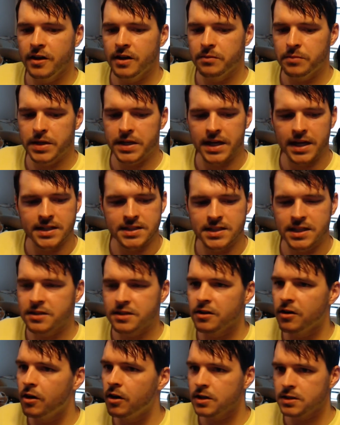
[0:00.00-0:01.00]
It'd be nice to get
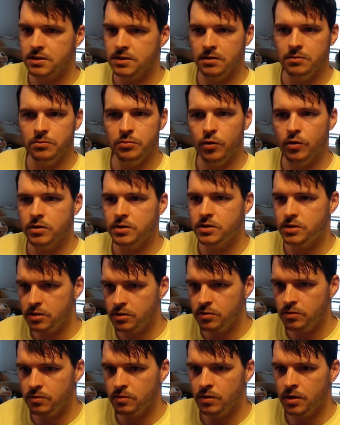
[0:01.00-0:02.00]
the Hawks on board
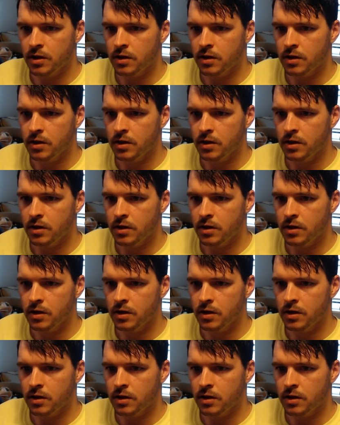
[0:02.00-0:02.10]
too,